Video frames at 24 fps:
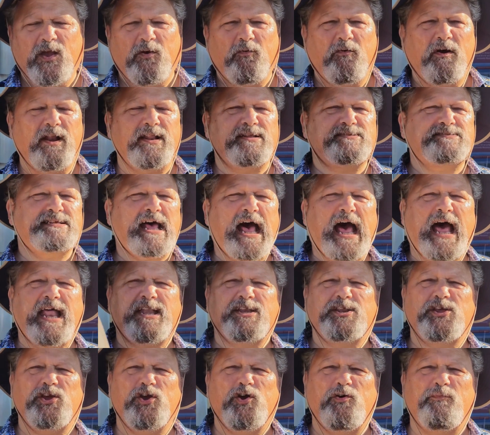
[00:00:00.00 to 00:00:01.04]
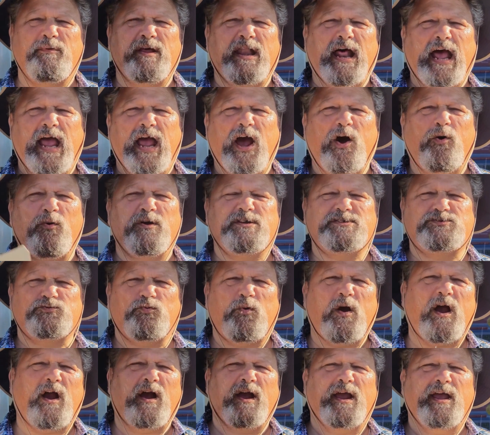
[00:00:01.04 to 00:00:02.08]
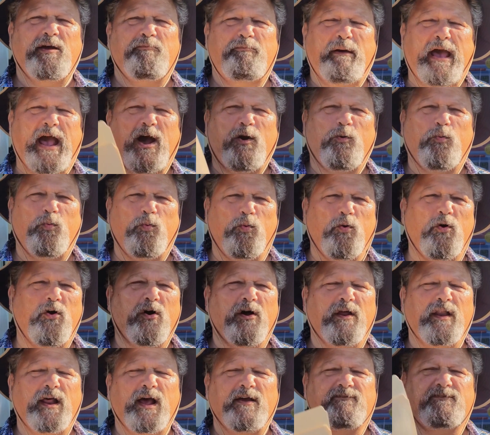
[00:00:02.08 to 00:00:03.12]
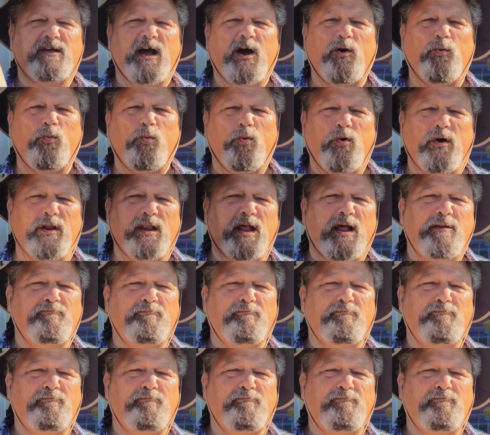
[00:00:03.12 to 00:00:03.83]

When it's hot and humid, I always worry about wood. I've got wood on